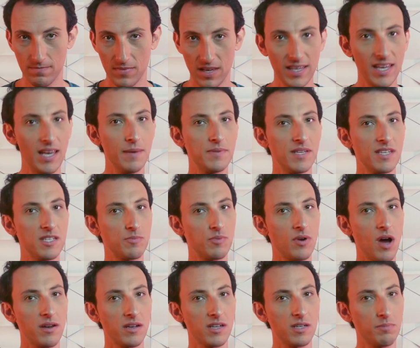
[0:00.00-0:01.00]
It keeps its
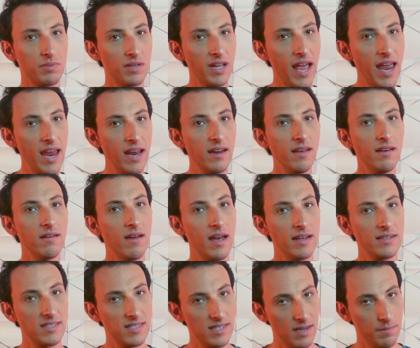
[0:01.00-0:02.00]
product plain
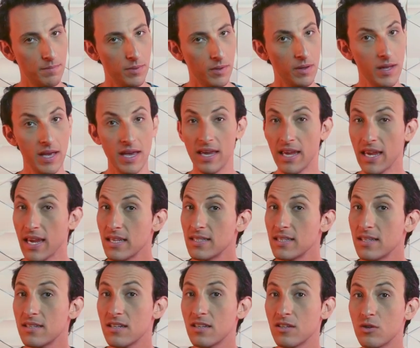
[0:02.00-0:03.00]
and simple,
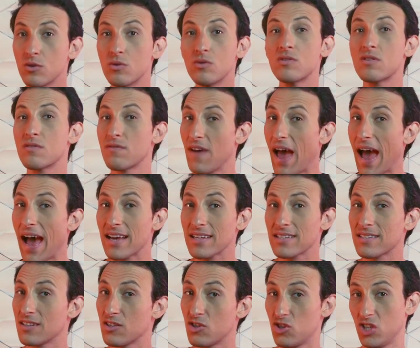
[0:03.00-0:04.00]
easy to use,
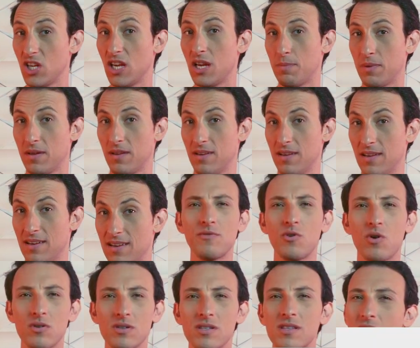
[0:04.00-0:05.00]
fast, and cheap. Of course,